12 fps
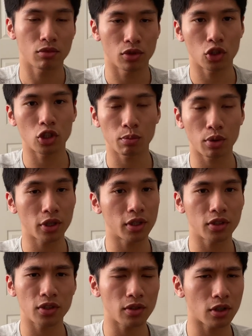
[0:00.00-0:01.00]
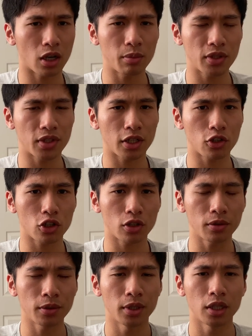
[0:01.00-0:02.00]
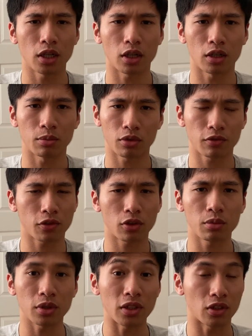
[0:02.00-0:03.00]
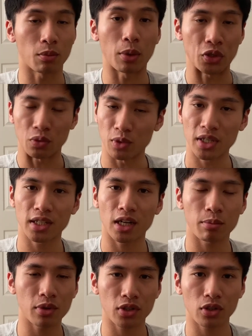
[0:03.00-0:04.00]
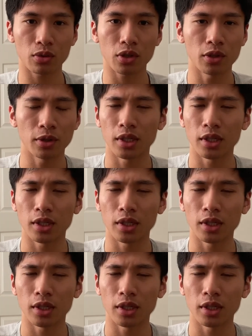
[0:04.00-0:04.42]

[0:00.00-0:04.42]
just put it into the comments section, uh, preferably the most recent episode,